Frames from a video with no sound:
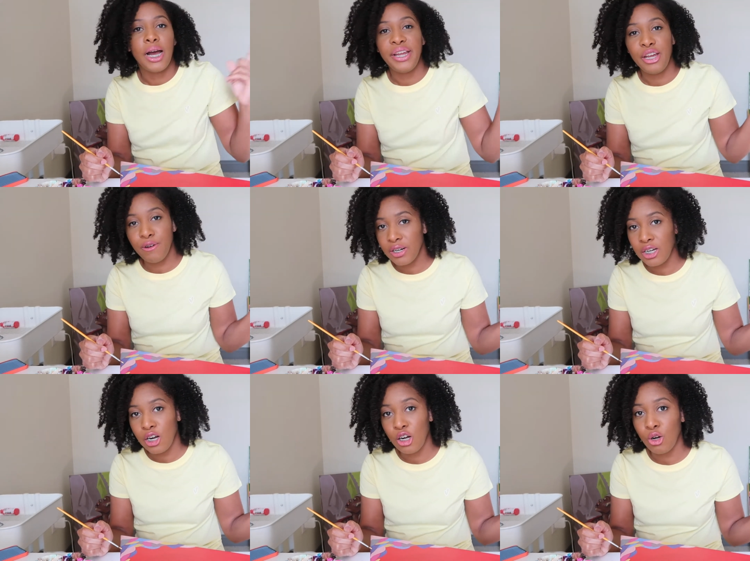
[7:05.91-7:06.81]
a year
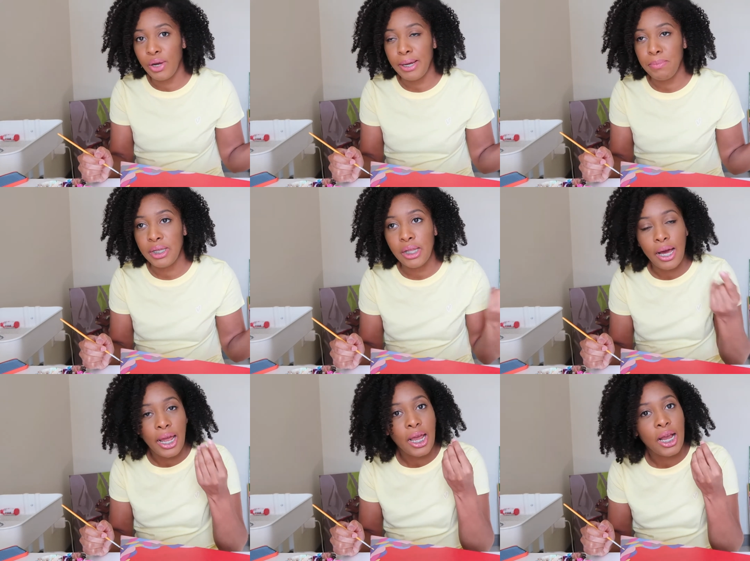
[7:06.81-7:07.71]
ago and be
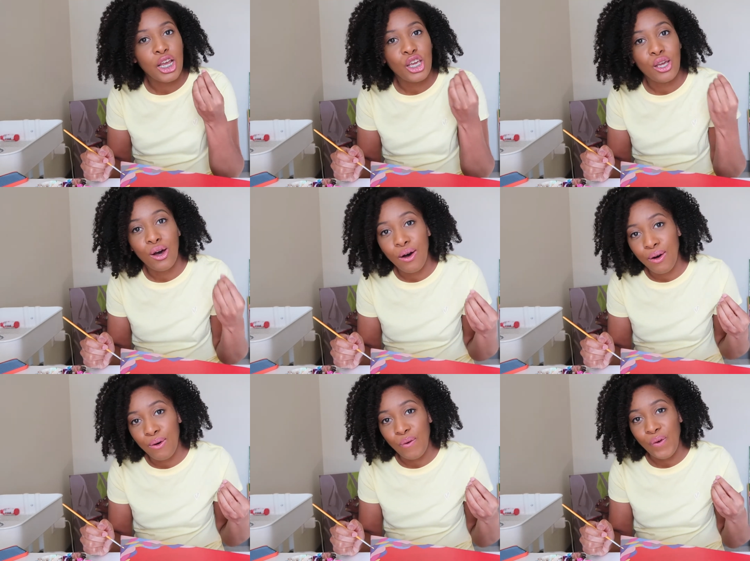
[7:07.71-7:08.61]
like,
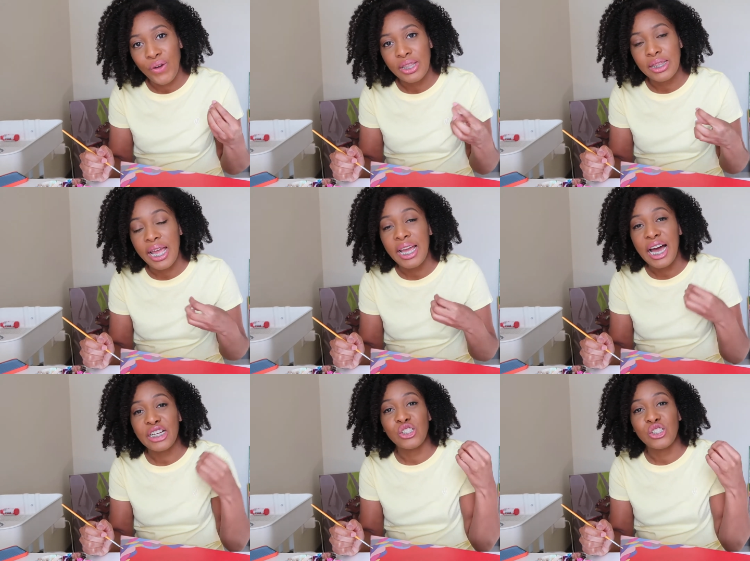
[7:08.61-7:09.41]
yo, they got